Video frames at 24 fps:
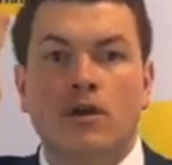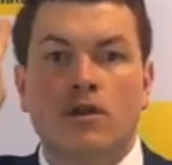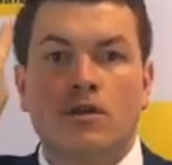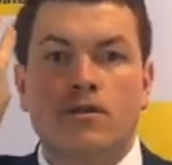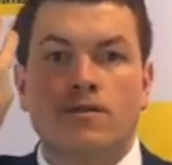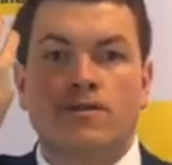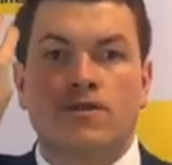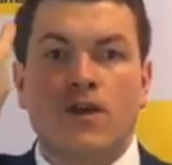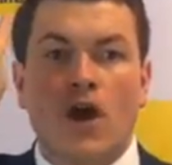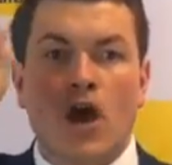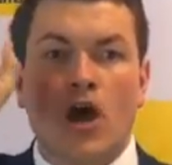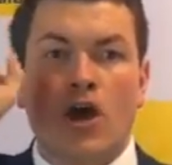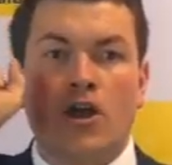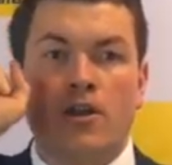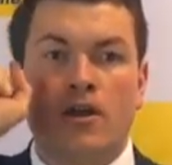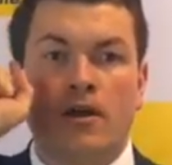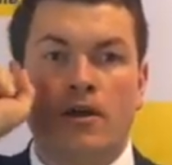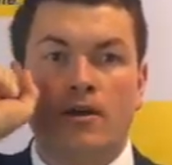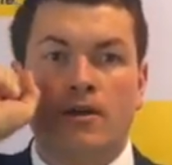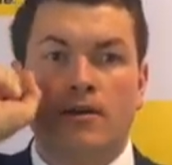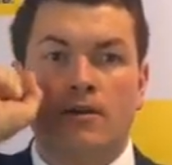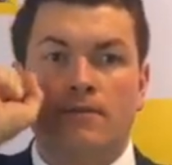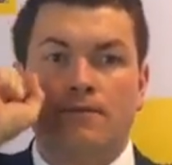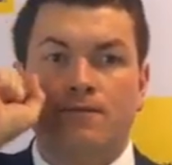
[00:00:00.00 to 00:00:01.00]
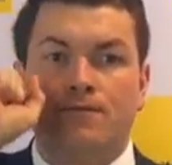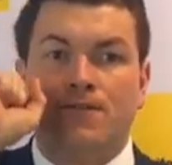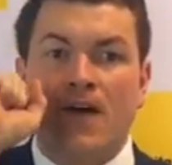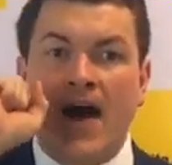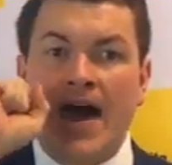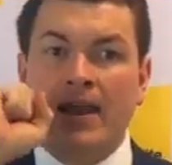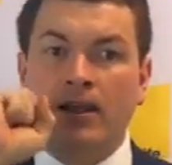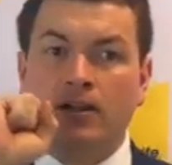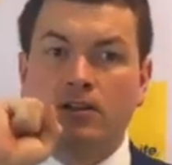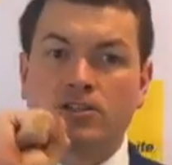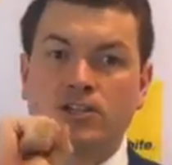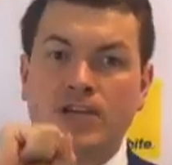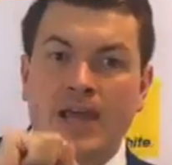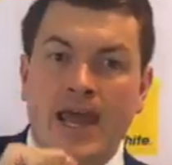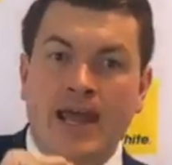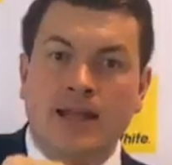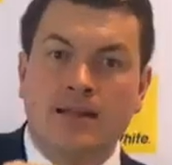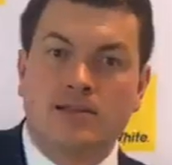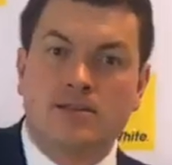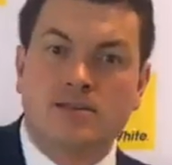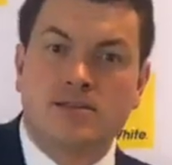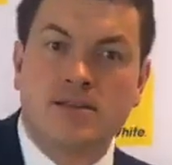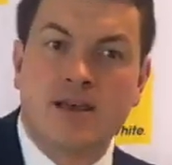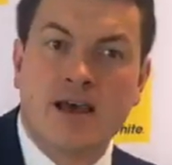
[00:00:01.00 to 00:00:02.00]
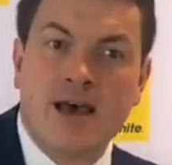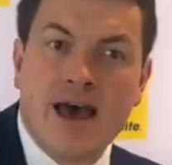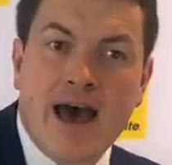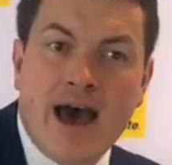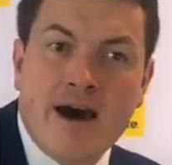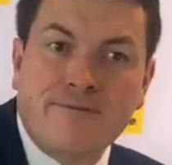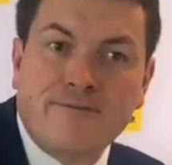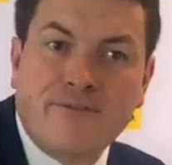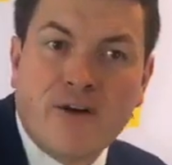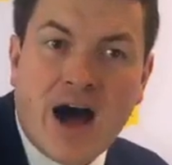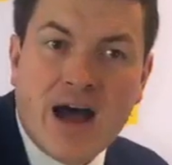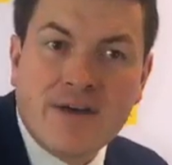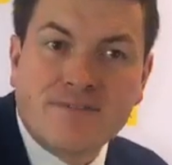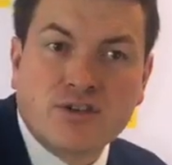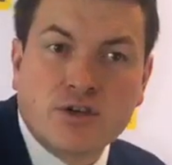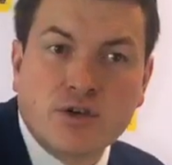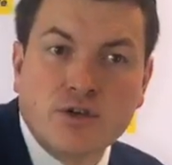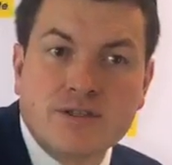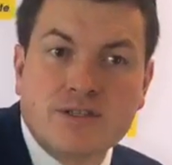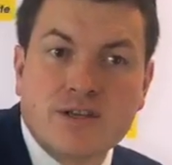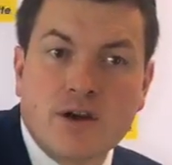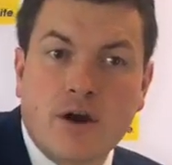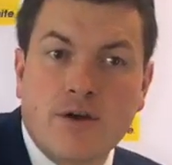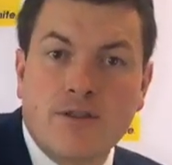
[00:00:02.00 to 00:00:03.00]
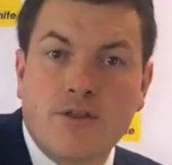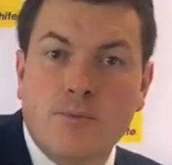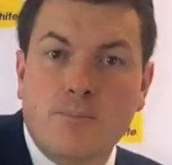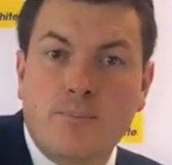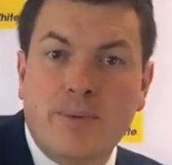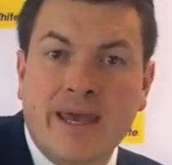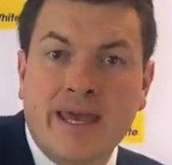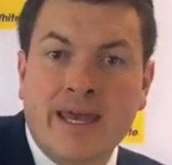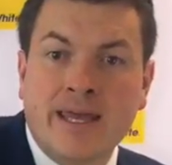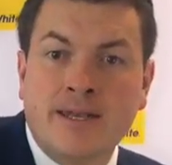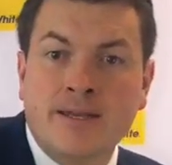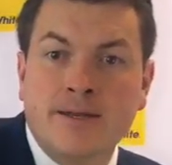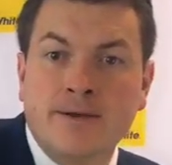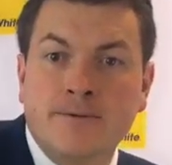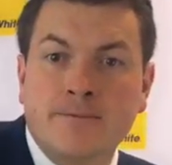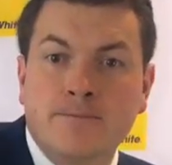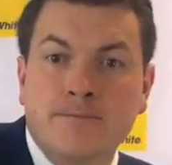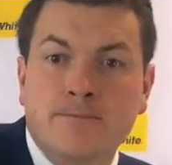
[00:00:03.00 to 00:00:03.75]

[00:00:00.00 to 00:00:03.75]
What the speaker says: Third, final chance at 520 the bid.